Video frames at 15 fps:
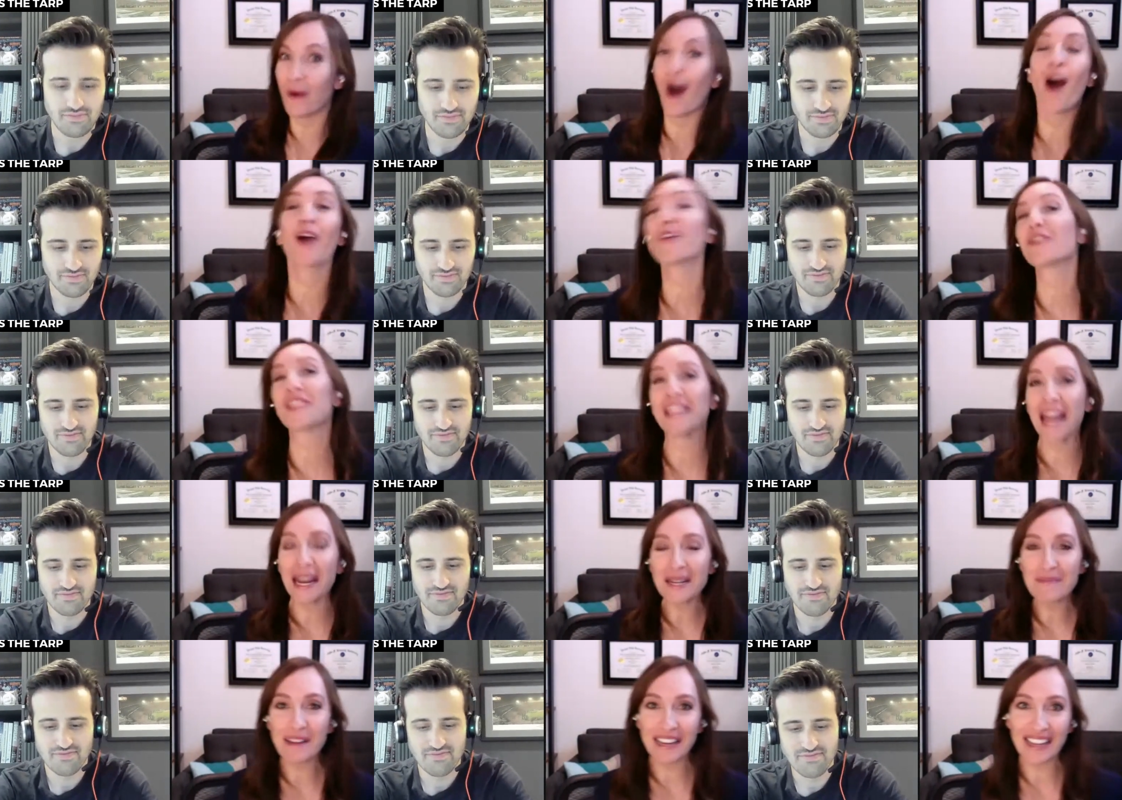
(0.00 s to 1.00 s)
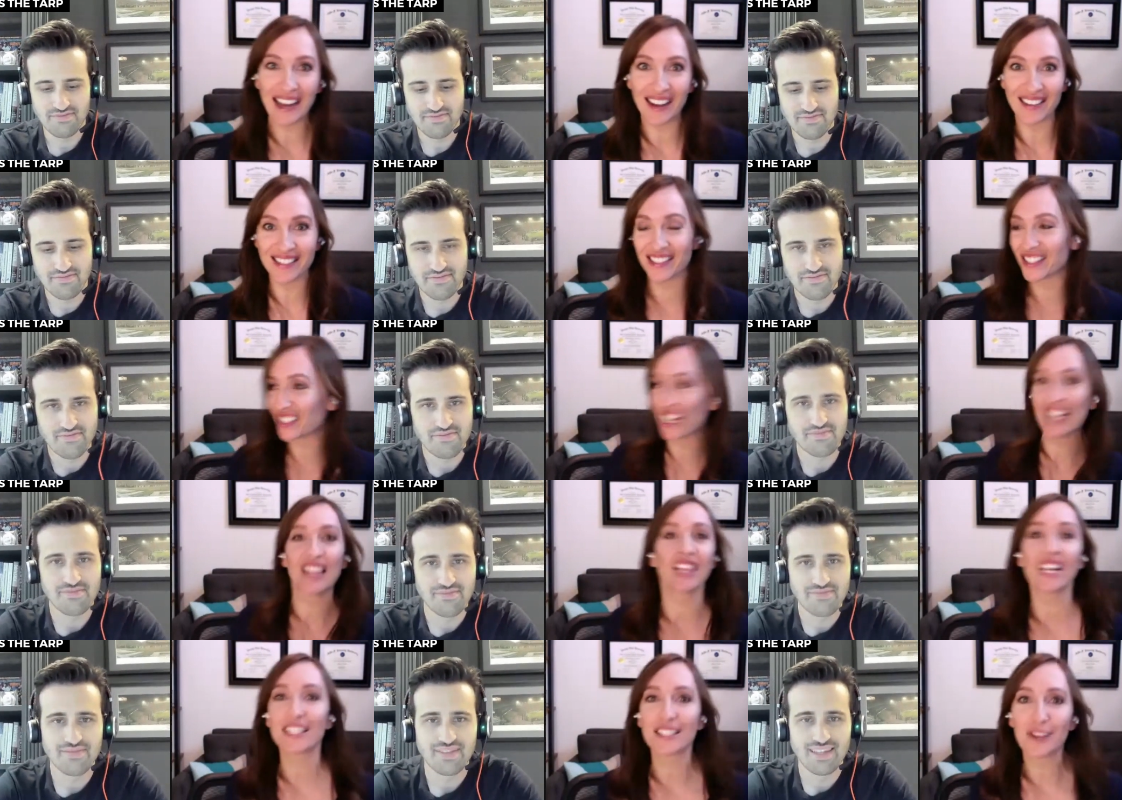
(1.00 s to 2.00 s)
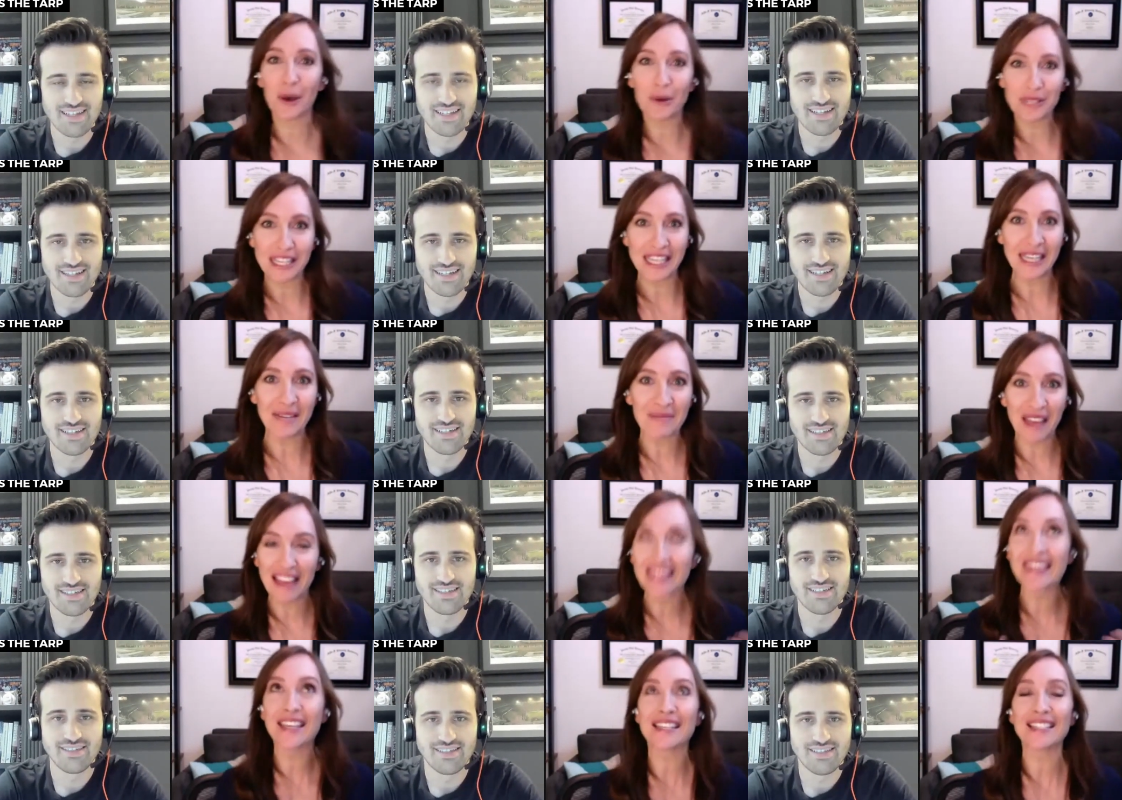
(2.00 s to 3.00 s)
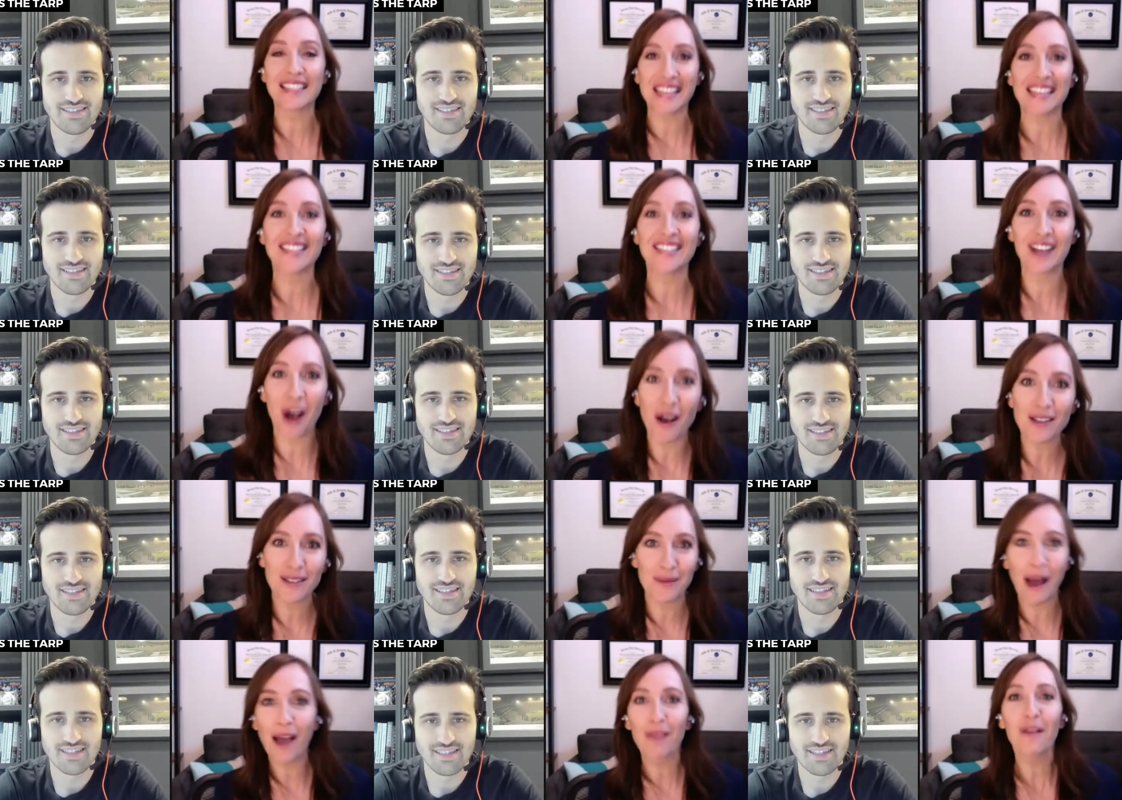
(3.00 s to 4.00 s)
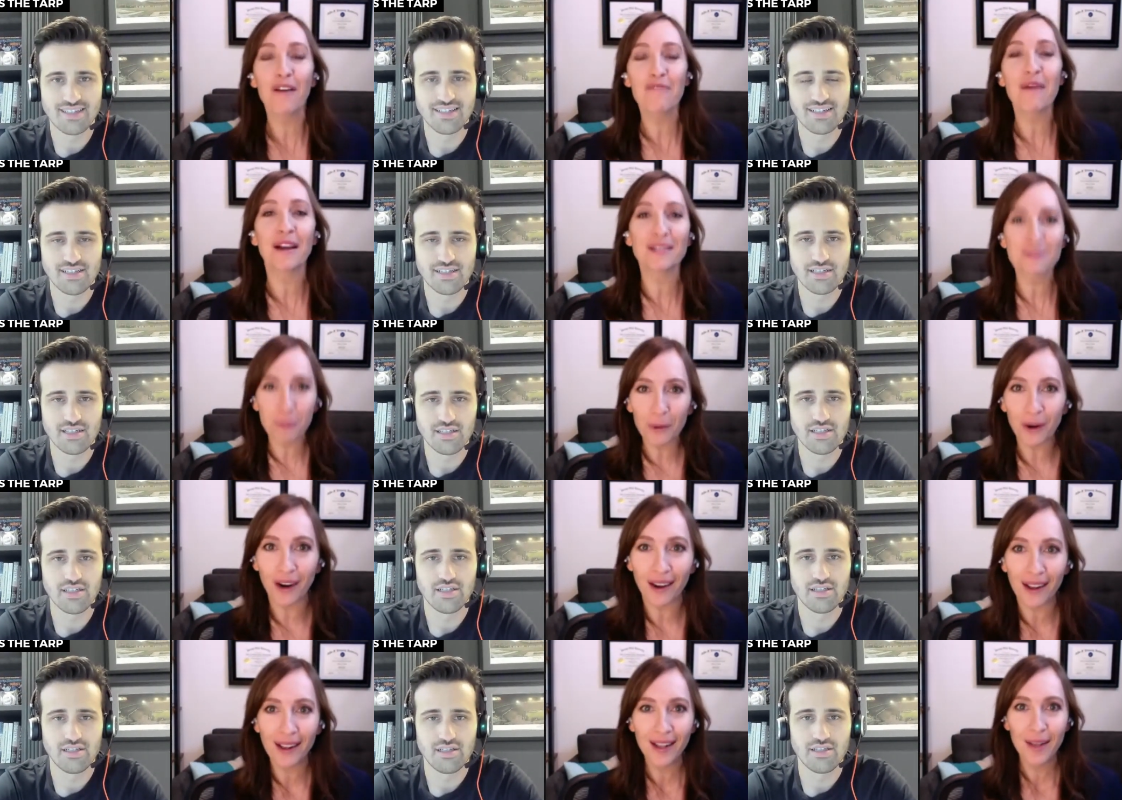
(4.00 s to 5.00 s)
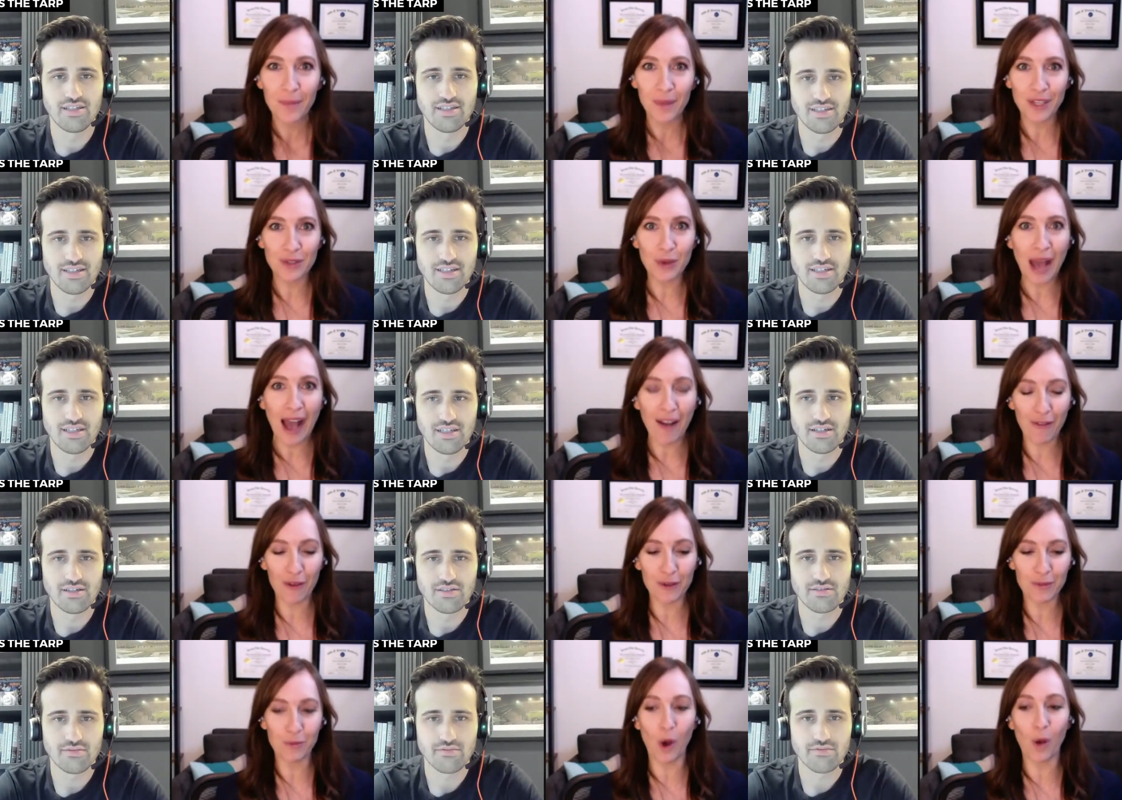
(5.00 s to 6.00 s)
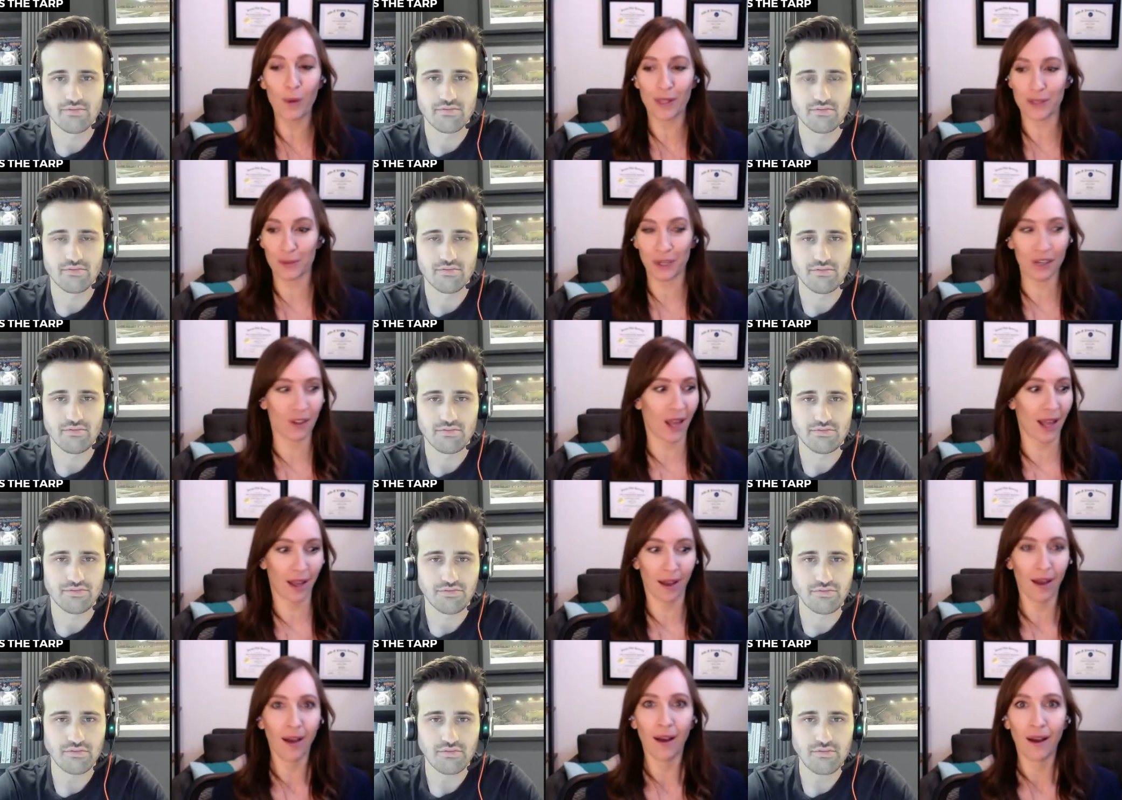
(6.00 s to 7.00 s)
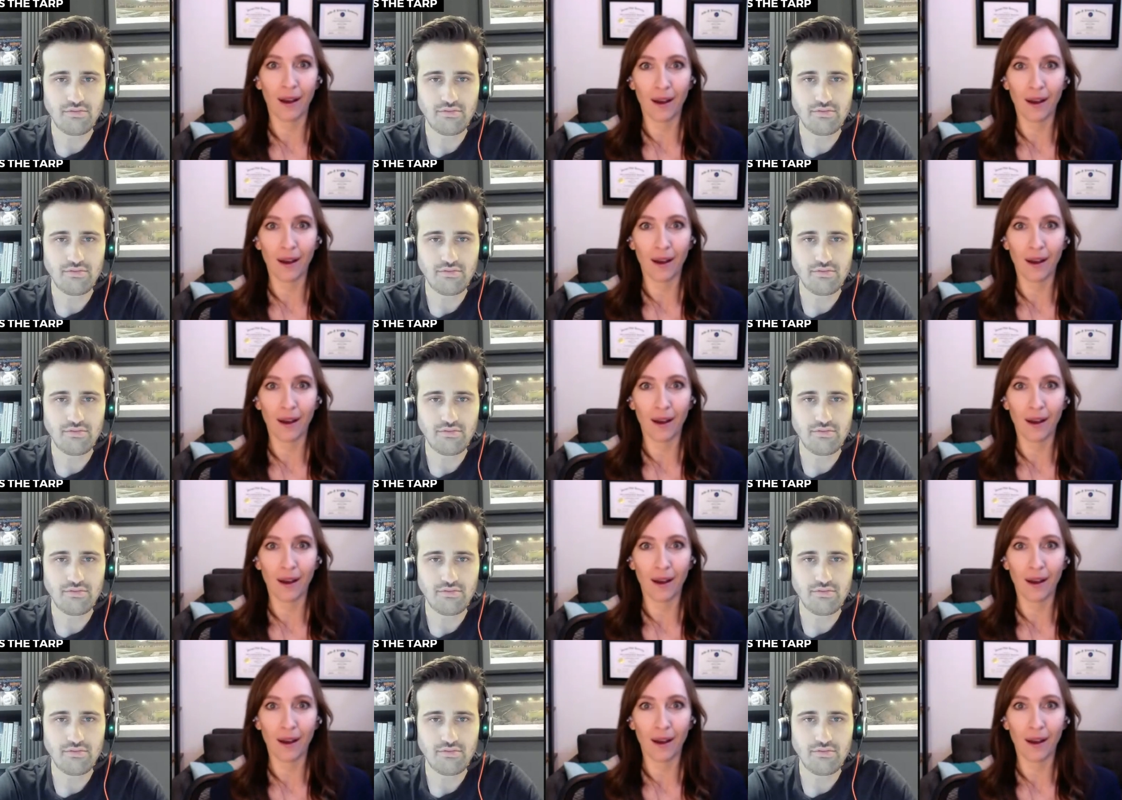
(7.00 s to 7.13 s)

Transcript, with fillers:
Speaker 1: harder than anybody else and they're like let's go team like this is awesome i love my sport because you have those moments where you're like oh,